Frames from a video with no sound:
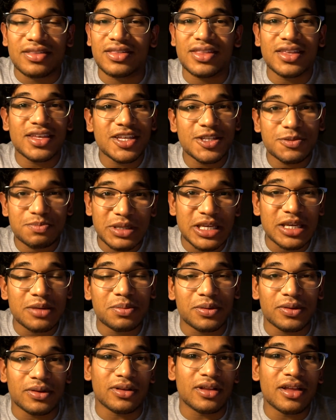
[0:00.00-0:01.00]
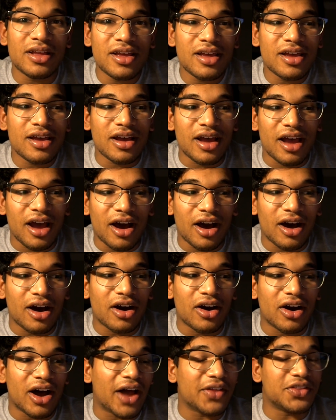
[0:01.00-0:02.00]
These people
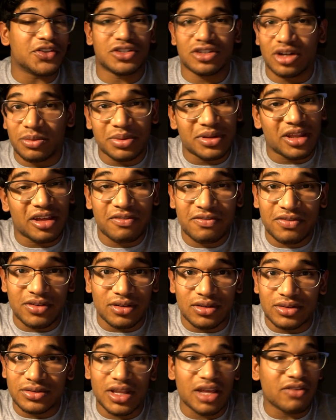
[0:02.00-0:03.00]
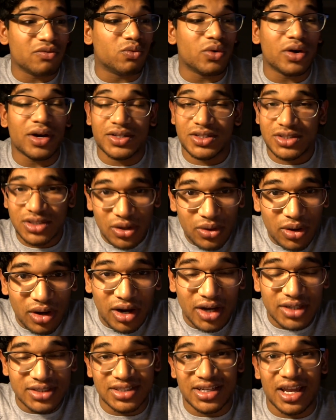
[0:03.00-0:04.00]
are at the top of their field. They've worked so
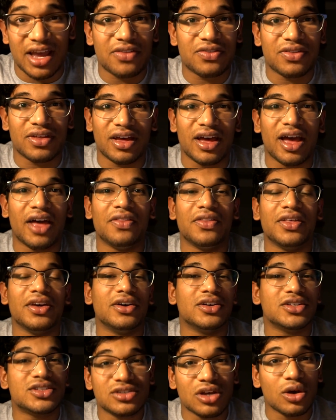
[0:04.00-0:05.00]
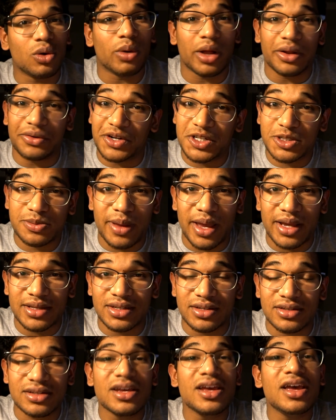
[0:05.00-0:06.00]
hard to get there and they are so well
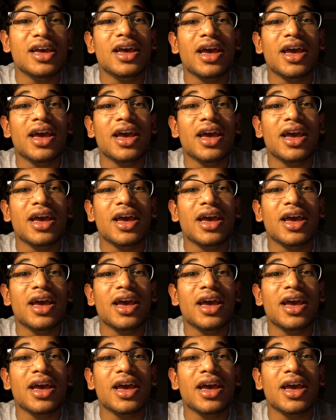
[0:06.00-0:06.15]
respected.